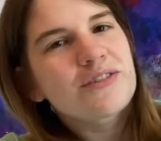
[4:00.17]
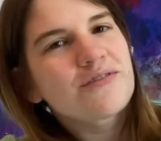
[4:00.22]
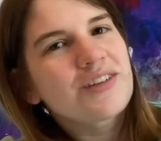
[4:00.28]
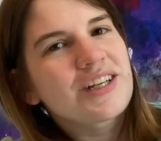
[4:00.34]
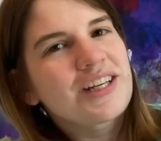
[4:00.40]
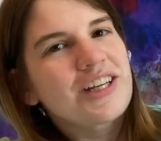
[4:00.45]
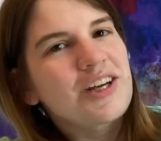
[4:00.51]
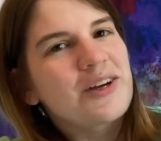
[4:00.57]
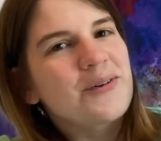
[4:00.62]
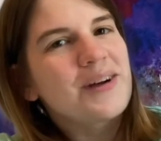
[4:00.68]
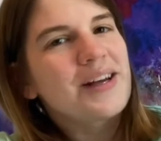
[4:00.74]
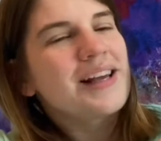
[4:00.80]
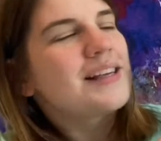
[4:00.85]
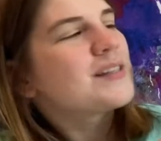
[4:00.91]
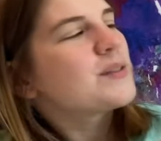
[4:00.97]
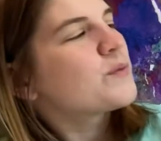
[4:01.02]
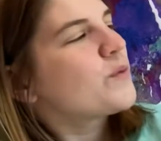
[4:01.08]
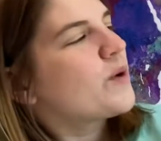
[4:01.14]
video
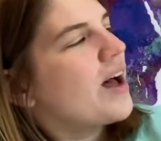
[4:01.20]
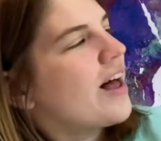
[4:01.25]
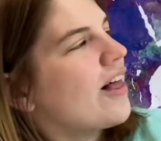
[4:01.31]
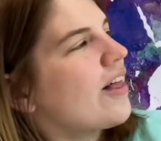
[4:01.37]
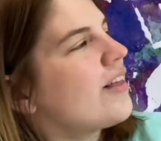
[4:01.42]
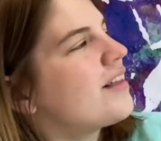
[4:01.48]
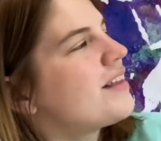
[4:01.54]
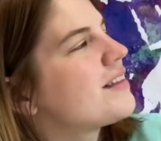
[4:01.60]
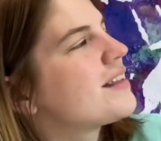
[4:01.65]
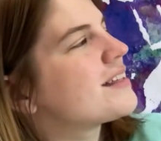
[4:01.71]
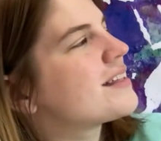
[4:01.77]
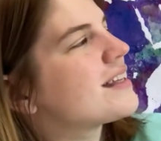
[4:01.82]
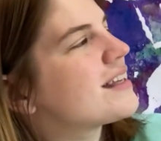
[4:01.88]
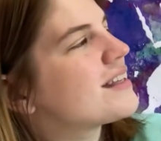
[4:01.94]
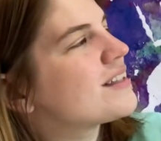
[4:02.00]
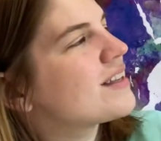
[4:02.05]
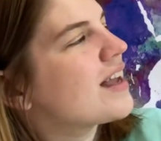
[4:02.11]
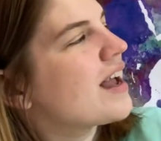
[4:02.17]
as well. This
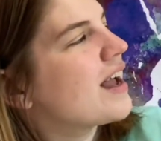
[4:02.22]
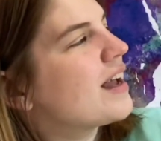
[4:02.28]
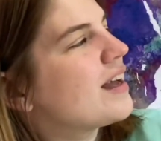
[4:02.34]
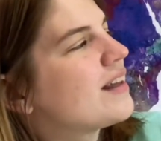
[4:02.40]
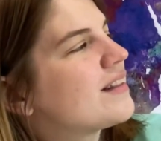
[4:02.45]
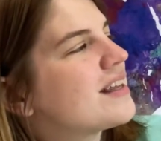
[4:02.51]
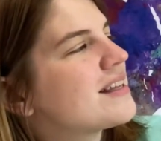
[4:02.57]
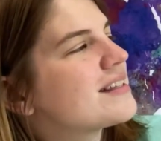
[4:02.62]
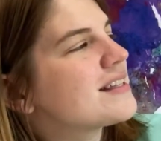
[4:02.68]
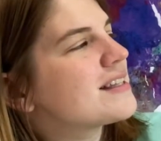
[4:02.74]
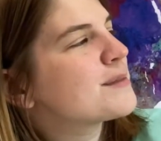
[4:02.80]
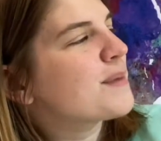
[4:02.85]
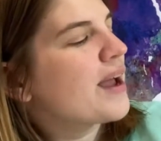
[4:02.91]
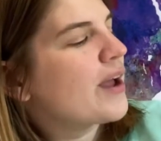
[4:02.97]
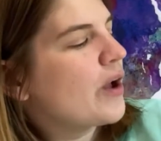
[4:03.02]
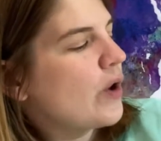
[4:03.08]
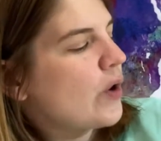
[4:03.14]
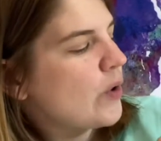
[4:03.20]
is
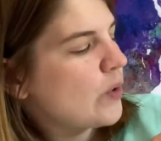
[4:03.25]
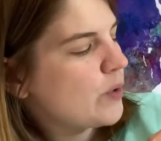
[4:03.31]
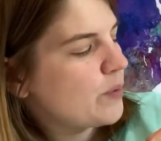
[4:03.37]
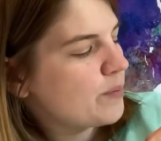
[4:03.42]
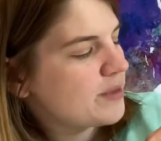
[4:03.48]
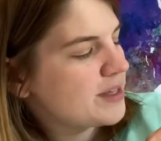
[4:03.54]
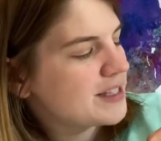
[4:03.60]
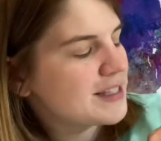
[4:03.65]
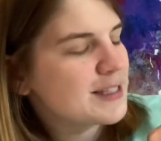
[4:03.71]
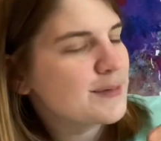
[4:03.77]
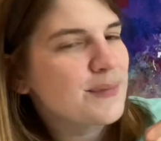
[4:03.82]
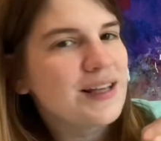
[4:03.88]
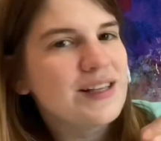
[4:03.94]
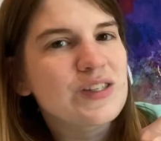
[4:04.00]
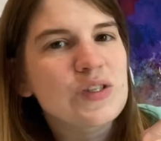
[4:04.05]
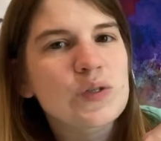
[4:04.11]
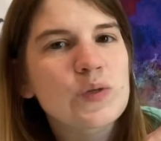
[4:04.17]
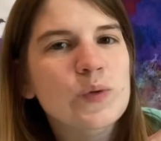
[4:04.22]
my home, this is my
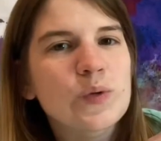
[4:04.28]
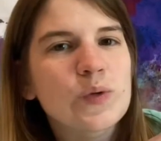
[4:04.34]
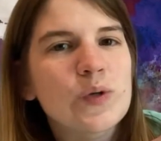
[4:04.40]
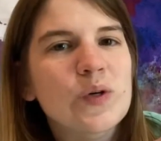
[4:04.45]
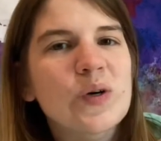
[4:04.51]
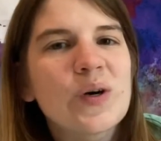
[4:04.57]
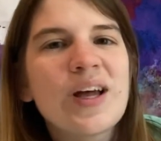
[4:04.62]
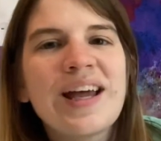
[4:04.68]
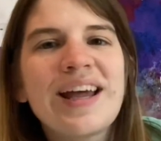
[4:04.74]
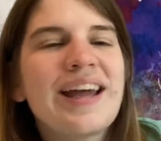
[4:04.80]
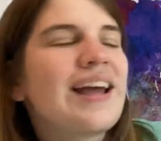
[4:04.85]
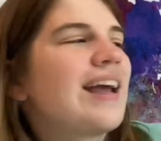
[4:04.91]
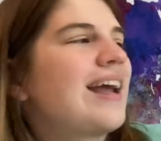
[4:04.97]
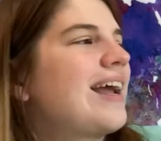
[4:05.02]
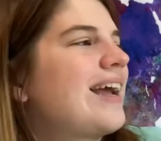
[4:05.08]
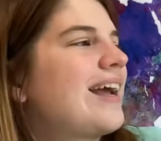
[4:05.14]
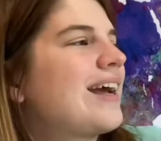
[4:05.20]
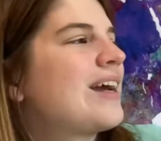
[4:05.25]
school,
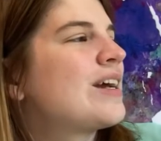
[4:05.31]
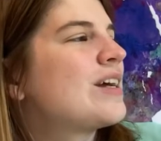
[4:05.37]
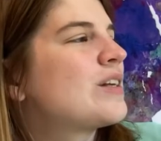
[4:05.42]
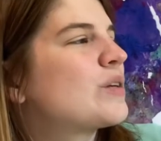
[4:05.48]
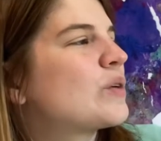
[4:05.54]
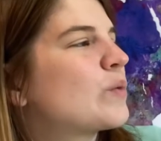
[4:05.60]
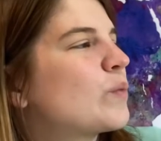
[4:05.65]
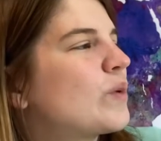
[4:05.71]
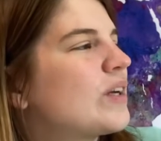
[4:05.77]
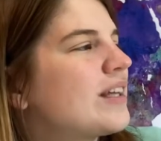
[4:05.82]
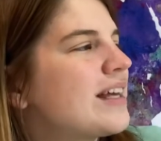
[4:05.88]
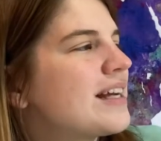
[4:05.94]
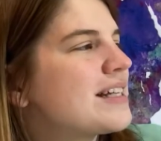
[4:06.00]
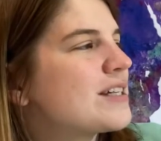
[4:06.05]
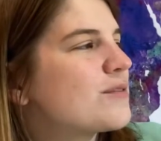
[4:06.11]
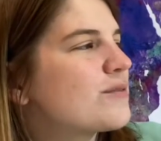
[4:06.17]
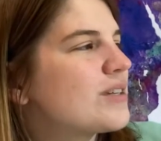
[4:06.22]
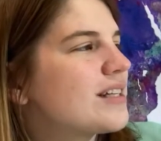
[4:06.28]
and we like
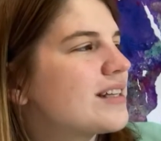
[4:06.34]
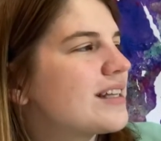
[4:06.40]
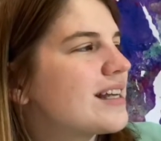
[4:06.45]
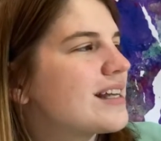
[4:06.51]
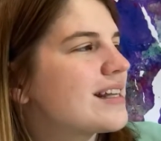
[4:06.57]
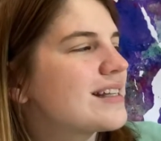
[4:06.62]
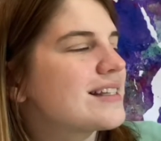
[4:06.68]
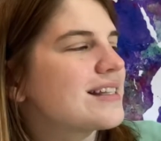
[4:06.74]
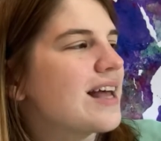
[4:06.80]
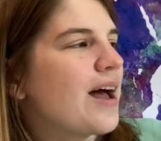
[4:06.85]
to read this.